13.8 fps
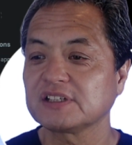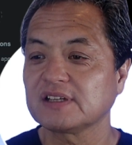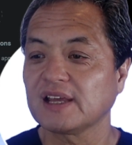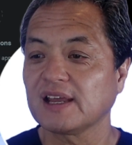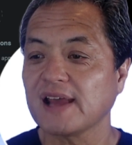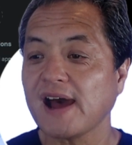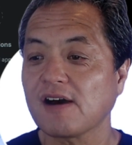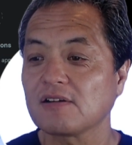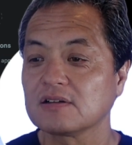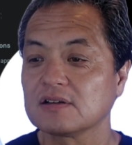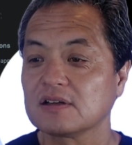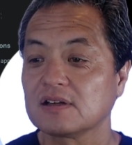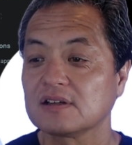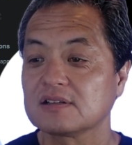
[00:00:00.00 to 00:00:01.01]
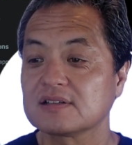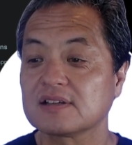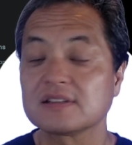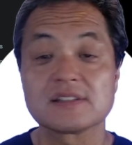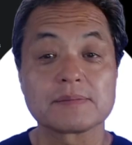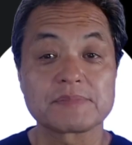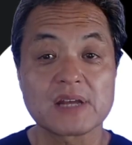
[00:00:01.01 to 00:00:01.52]
date out to
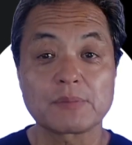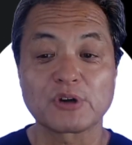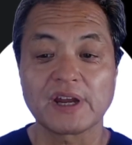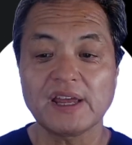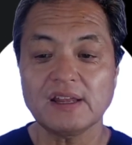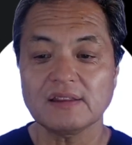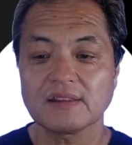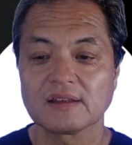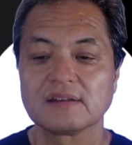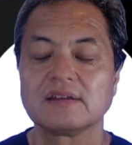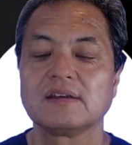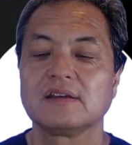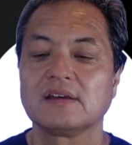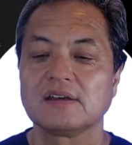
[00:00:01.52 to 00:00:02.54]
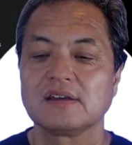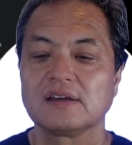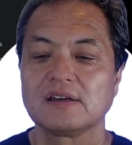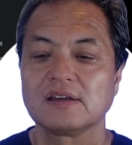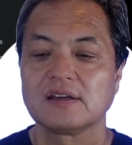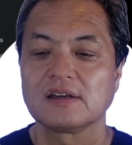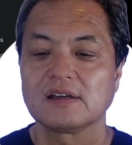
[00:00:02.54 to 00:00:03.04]
September 8th,
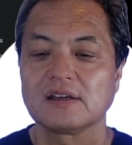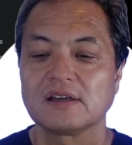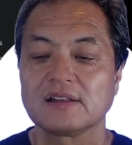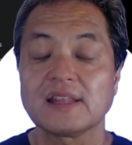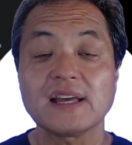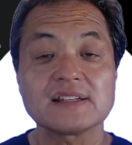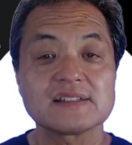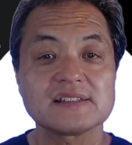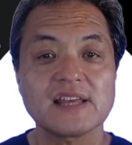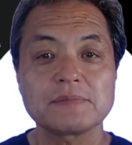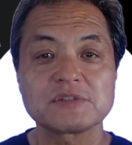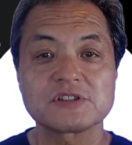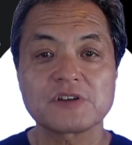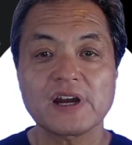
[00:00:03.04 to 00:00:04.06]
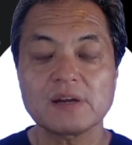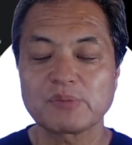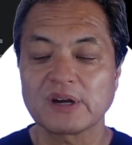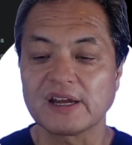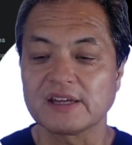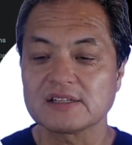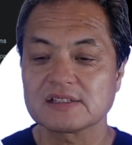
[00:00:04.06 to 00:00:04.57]
that same strike
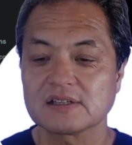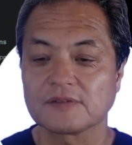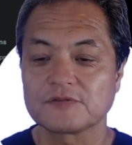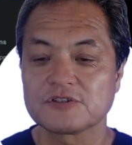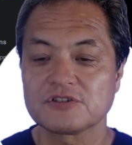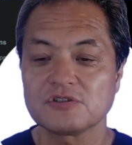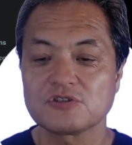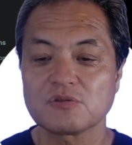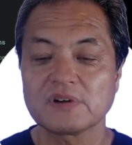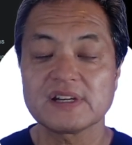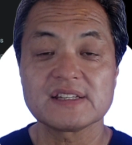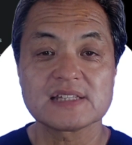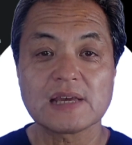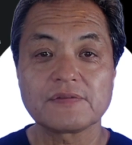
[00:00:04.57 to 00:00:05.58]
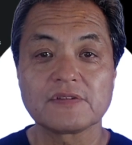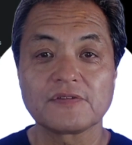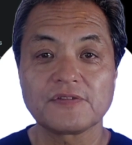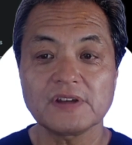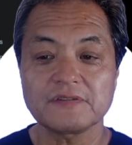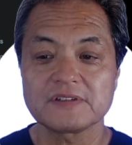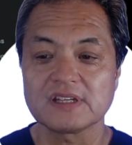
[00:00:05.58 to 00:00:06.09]
price of
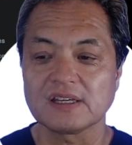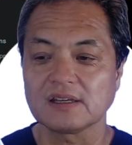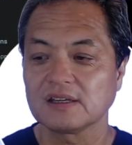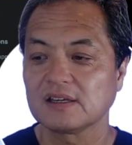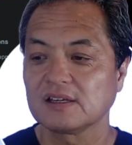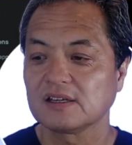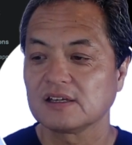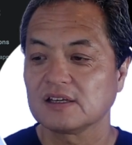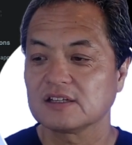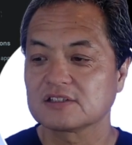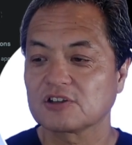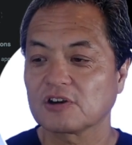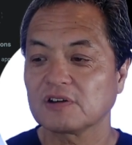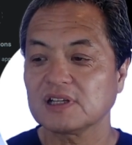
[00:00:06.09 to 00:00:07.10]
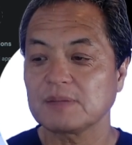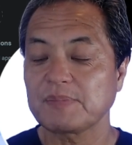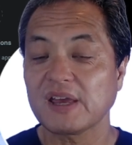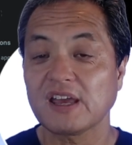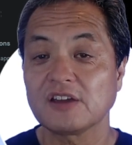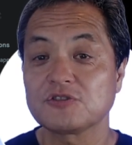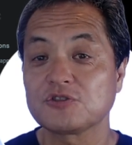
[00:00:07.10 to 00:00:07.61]
$227.50 is currently
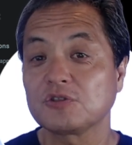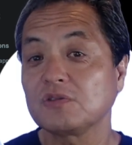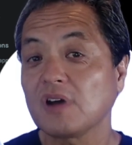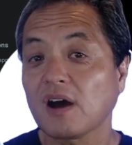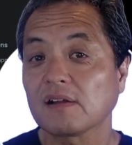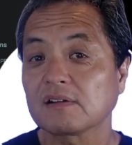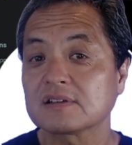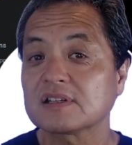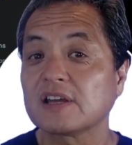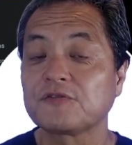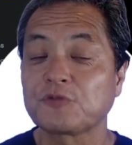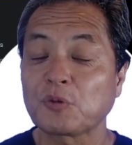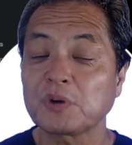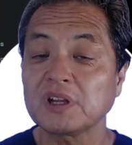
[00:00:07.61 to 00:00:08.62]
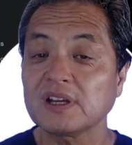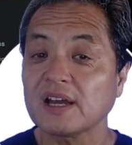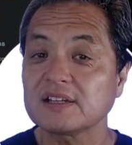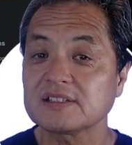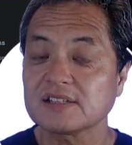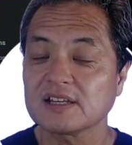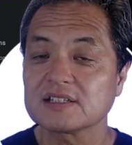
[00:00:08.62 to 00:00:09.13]
paying
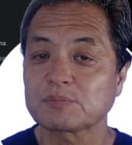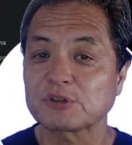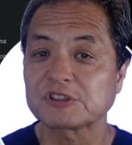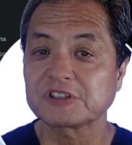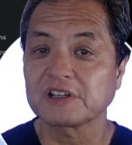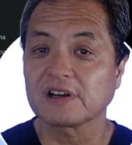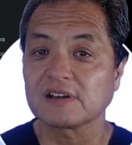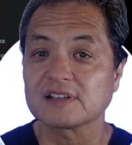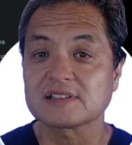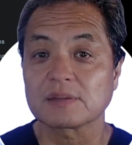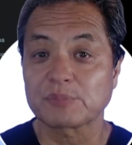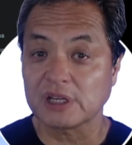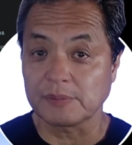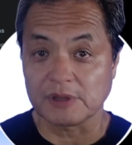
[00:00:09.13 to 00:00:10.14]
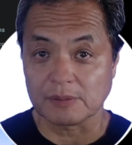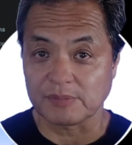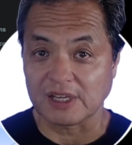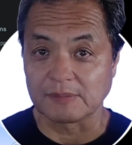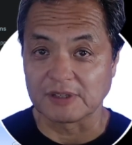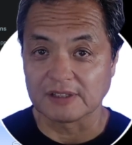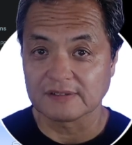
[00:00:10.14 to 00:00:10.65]
$2.49 per share as the premium payment.